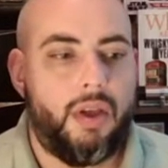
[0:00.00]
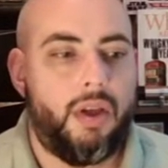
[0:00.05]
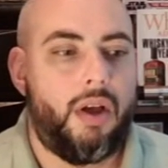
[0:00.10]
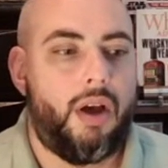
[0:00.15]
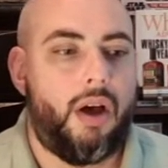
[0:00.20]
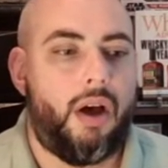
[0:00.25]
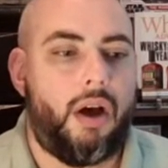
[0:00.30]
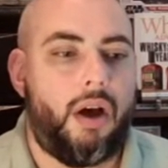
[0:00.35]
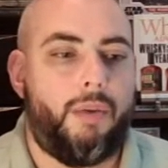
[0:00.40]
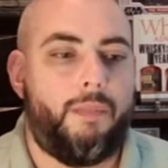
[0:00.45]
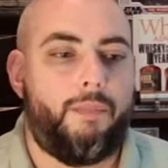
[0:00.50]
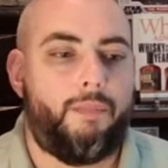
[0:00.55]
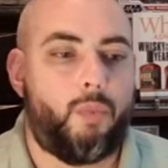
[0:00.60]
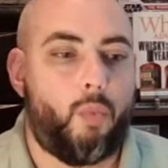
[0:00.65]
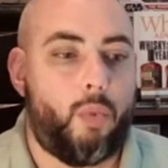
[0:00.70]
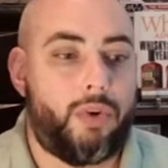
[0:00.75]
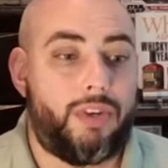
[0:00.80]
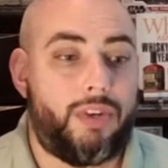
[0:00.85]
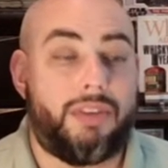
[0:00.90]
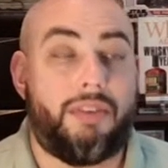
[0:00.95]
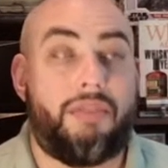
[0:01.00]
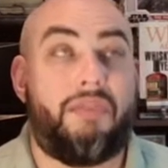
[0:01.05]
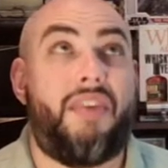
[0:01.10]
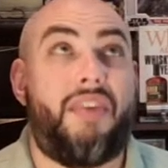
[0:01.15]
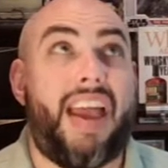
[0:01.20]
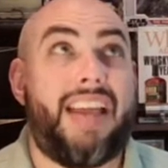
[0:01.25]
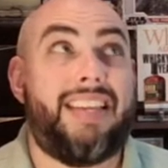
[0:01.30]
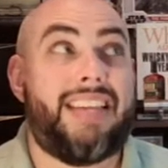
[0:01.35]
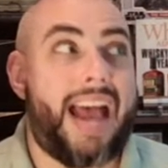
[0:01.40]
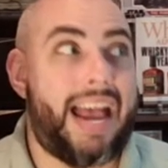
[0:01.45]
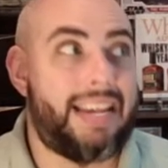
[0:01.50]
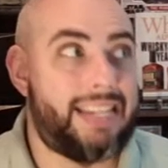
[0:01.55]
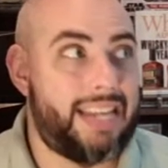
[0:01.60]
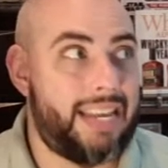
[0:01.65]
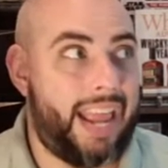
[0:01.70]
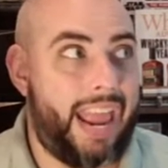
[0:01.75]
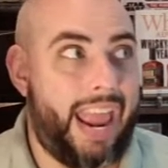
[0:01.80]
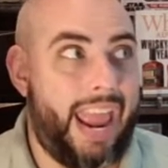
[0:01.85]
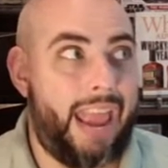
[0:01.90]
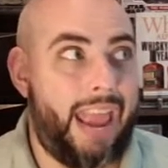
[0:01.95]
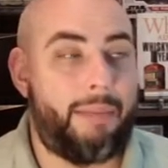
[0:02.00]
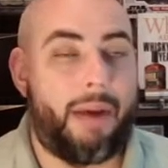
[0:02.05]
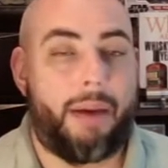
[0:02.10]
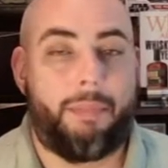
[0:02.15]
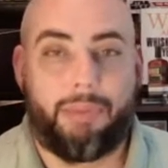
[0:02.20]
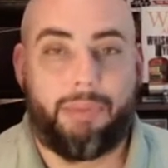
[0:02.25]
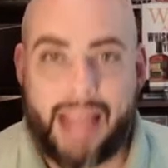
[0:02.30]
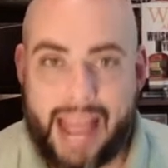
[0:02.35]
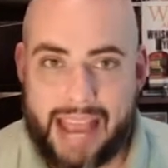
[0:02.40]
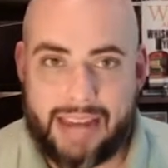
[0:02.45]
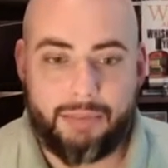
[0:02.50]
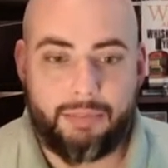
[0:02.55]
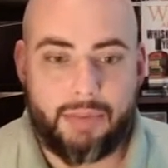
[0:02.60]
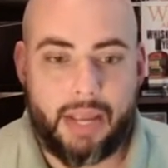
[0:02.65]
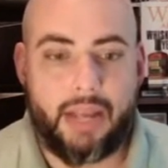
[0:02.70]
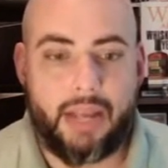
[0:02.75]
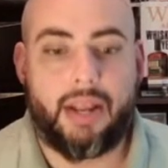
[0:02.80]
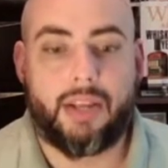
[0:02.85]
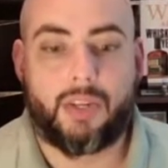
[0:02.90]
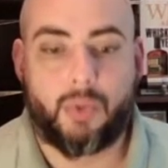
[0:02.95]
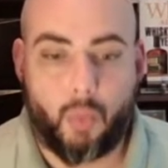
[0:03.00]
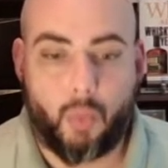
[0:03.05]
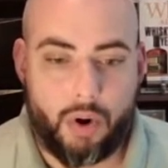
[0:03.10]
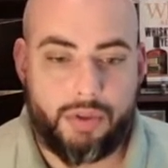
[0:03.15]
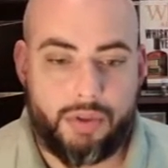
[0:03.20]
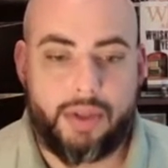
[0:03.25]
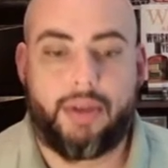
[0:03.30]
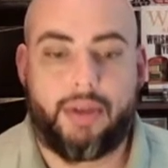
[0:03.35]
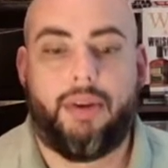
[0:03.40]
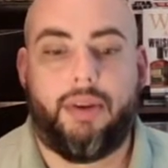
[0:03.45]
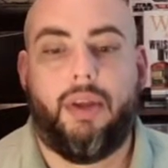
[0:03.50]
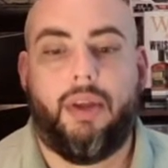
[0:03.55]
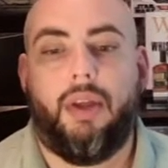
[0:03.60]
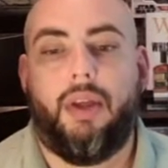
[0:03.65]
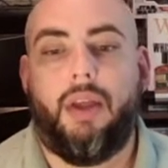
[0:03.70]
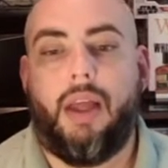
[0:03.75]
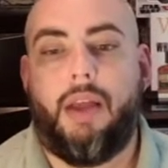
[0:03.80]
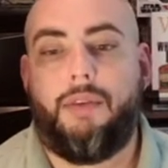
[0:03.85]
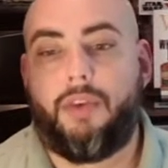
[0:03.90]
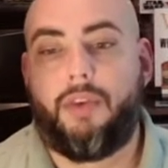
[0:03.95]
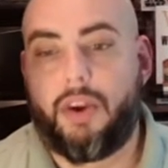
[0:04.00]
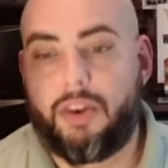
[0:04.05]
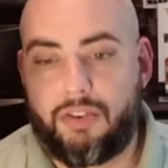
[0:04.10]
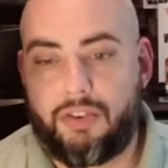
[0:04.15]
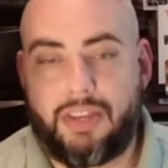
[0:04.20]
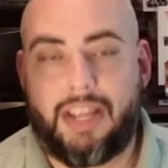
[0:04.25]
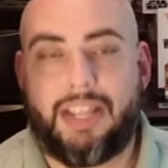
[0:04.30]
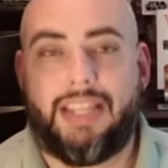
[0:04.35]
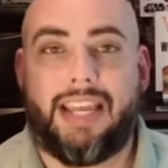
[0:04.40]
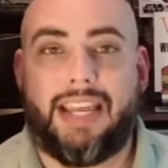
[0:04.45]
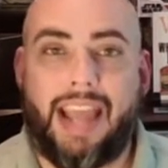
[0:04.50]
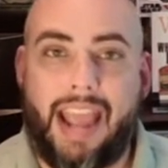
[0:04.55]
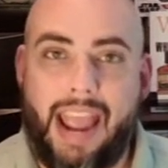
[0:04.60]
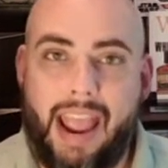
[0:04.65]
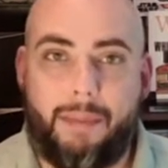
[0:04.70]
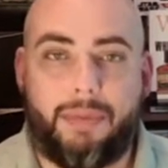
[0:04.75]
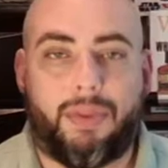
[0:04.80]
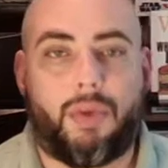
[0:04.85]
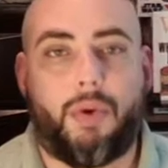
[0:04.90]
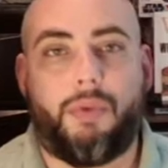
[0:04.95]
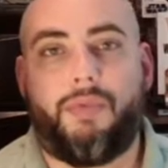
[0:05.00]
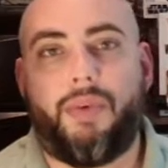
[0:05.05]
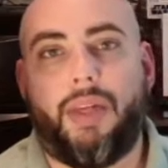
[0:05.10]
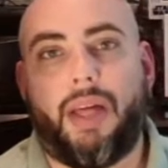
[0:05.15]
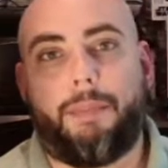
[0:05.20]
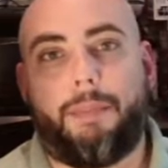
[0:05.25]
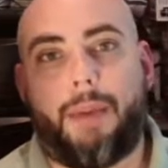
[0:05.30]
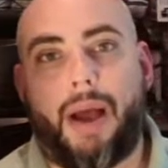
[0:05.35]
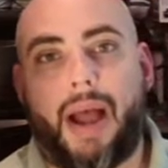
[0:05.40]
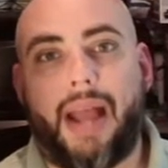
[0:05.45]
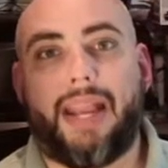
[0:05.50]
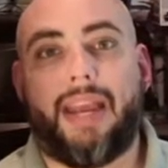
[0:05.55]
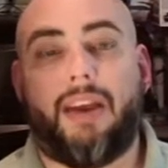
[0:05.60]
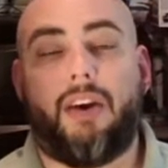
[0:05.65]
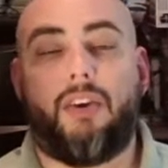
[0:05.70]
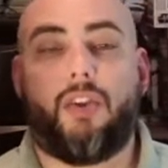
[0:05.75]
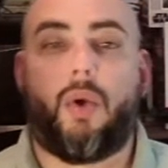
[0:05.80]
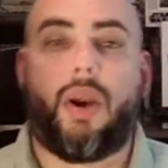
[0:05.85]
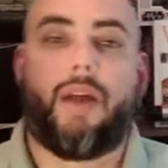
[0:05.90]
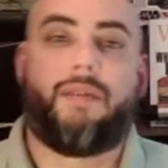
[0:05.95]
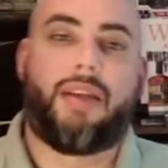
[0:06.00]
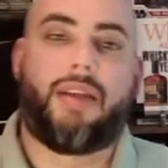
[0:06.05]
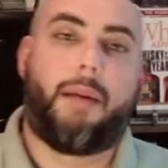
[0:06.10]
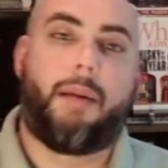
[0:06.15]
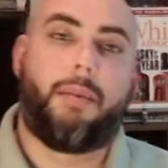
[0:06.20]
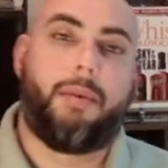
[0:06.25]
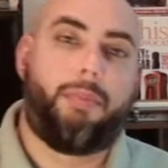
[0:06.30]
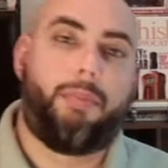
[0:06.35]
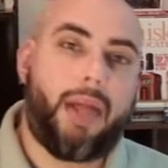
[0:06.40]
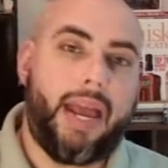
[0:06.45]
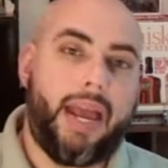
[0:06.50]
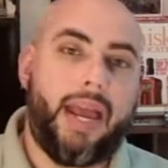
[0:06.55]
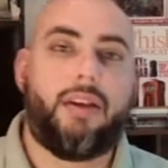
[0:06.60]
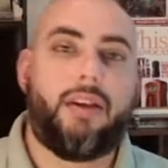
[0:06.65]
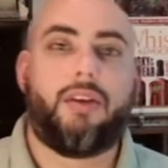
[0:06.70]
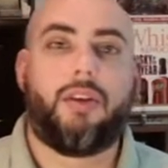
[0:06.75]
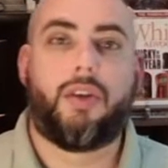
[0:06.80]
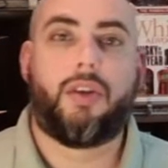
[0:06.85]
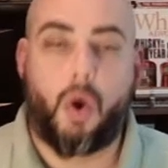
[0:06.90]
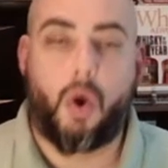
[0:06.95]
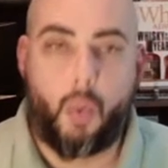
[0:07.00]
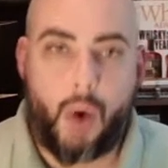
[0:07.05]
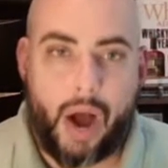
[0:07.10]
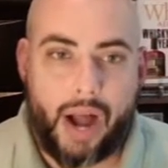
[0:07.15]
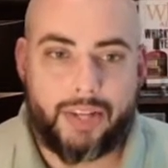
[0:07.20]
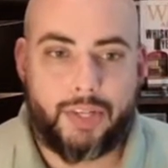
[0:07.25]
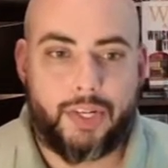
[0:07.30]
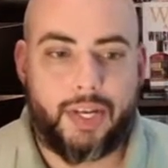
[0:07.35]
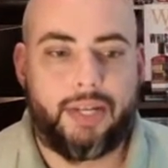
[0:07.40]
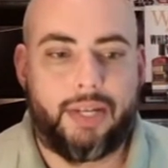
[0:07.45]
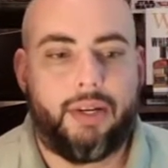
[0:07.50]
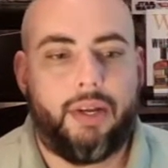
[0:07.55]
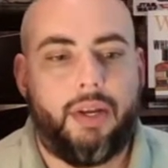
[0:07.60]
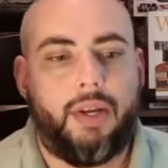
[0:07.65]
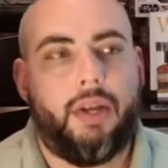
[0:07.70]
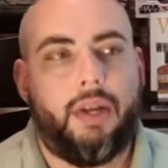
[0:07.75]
um, which is a fantastic game. I platinumed it. It's worth it if you're interested in the game, but don't feel like buying it or don't have time to play it. Go watch it.